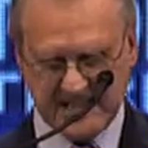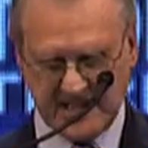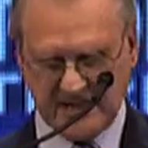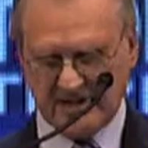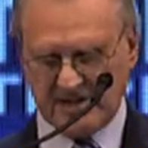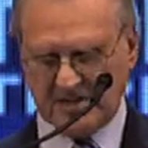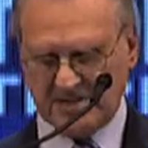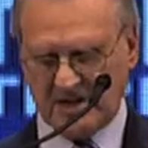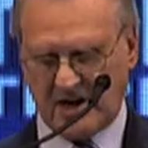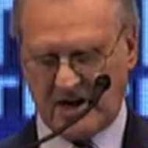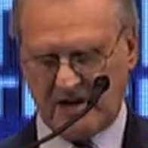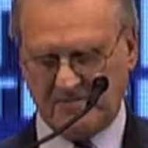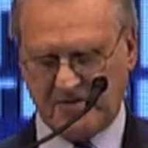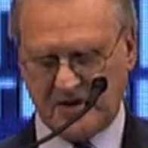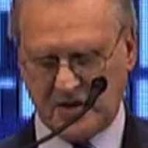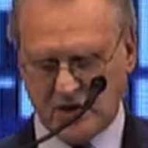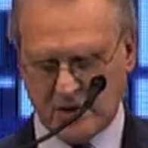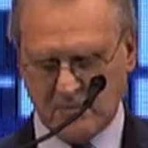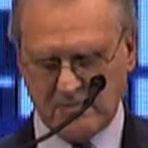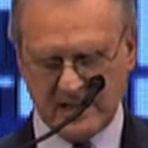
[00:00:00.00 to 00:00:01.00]
years of
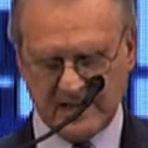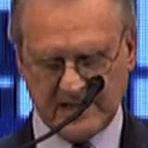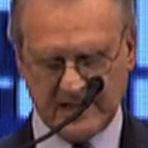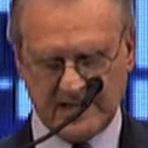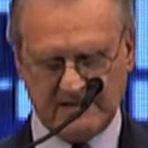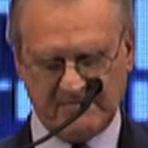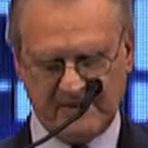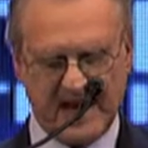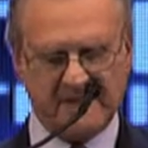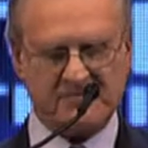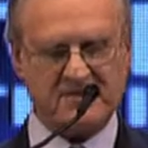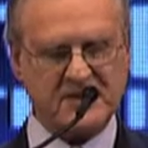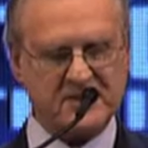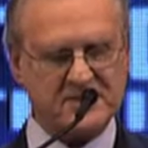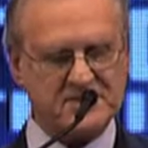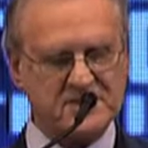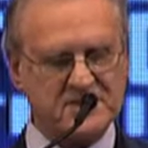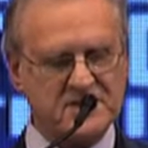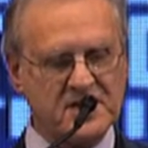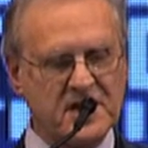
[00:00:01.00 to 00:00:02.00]
cumulative
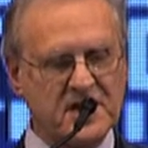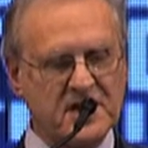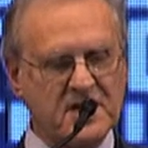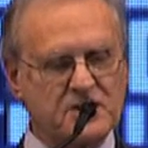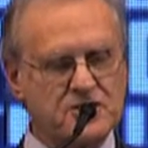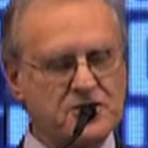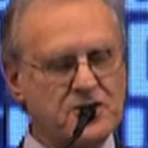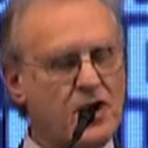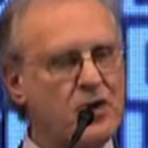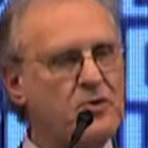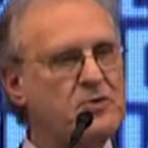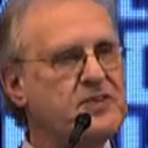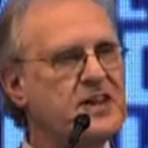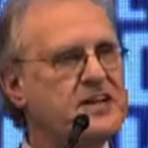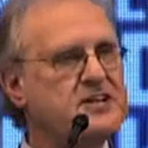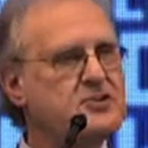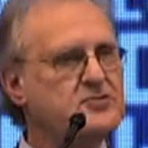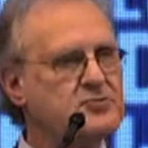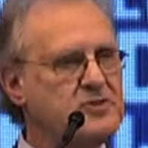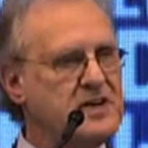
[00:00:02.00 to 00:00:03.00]
evidence showed
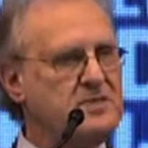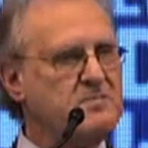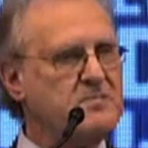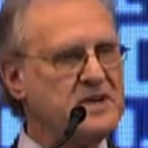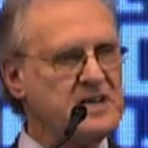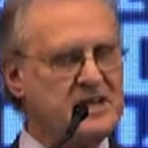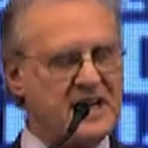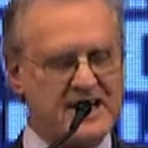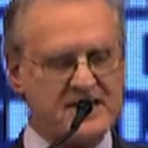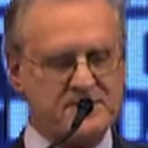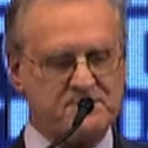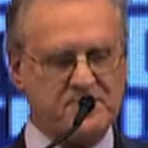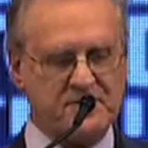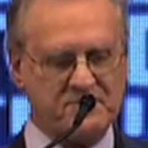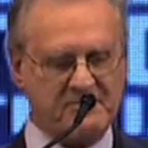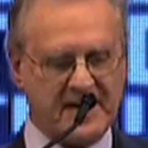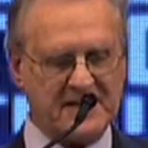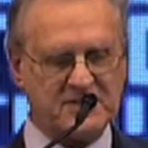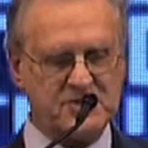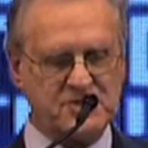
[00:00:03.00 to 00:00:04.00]
that treatment as
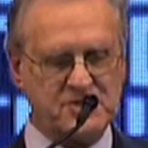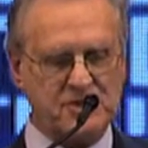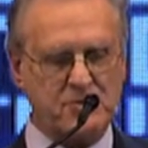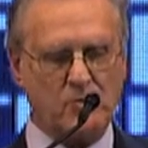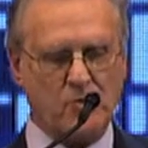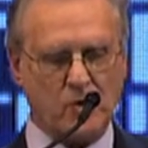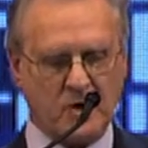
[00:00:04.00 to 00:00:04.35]
prevention